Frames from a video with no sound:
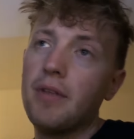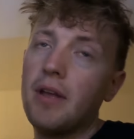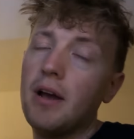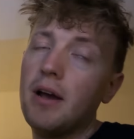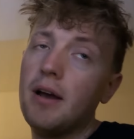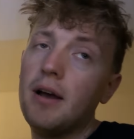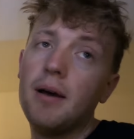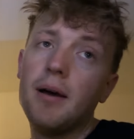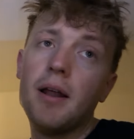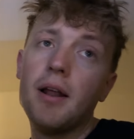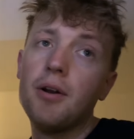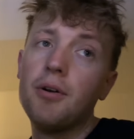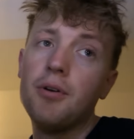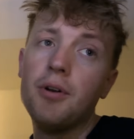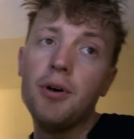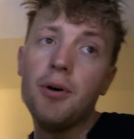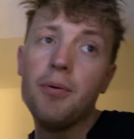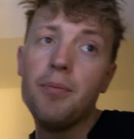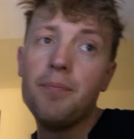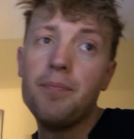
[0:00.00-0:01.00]
I, I don't
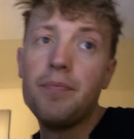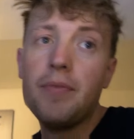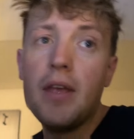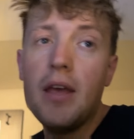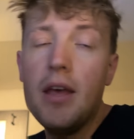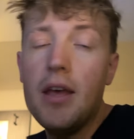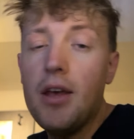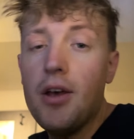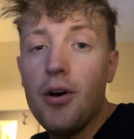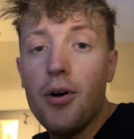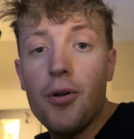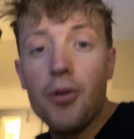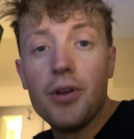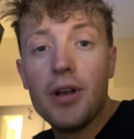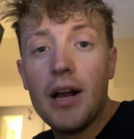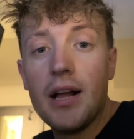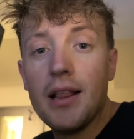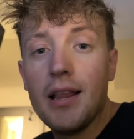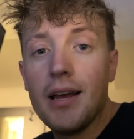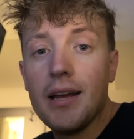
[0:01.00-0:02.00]
know. Only
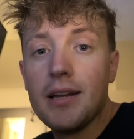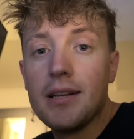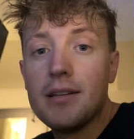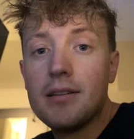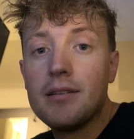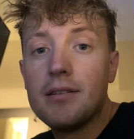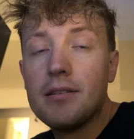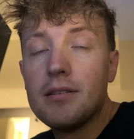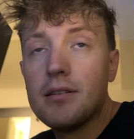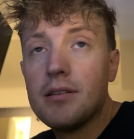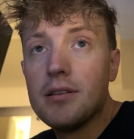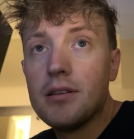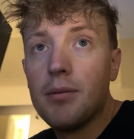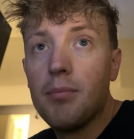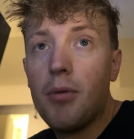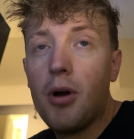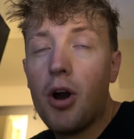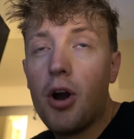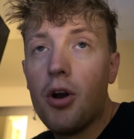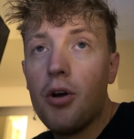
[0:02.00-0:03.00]
got like
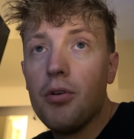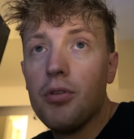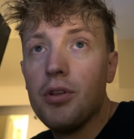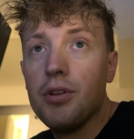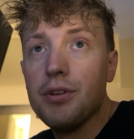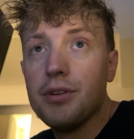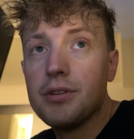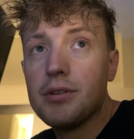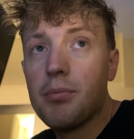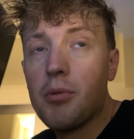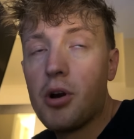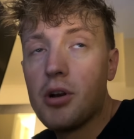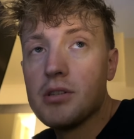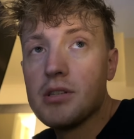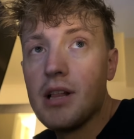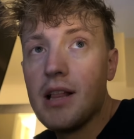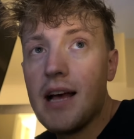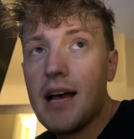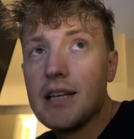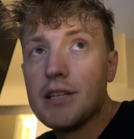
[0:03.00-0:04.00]
tomorrow. The tomorrow's
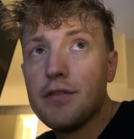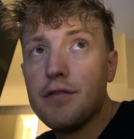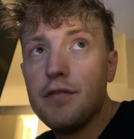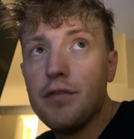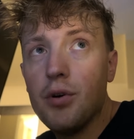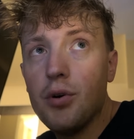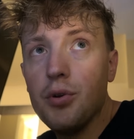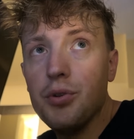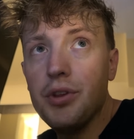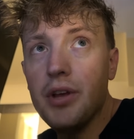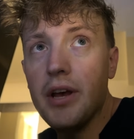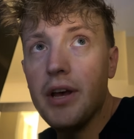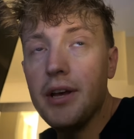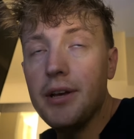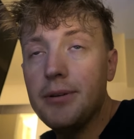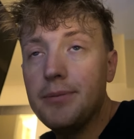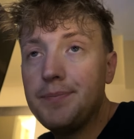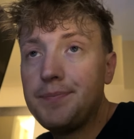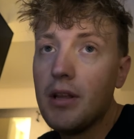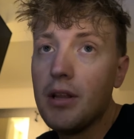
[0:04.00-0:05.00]
the last full
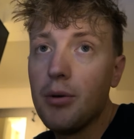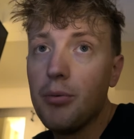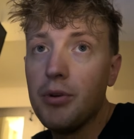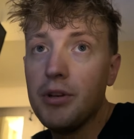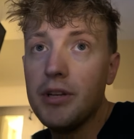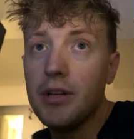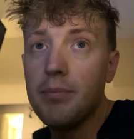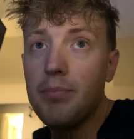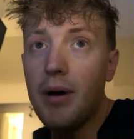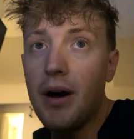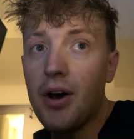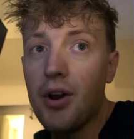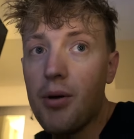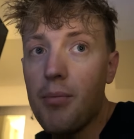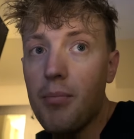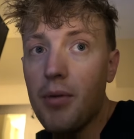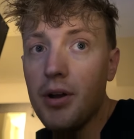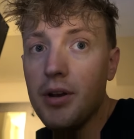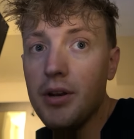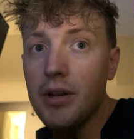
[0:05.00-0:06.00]
day, and we dip out on
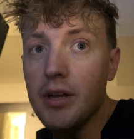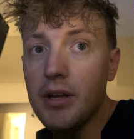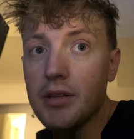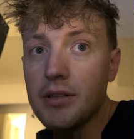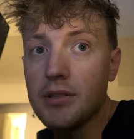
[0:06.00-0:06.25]
Monday.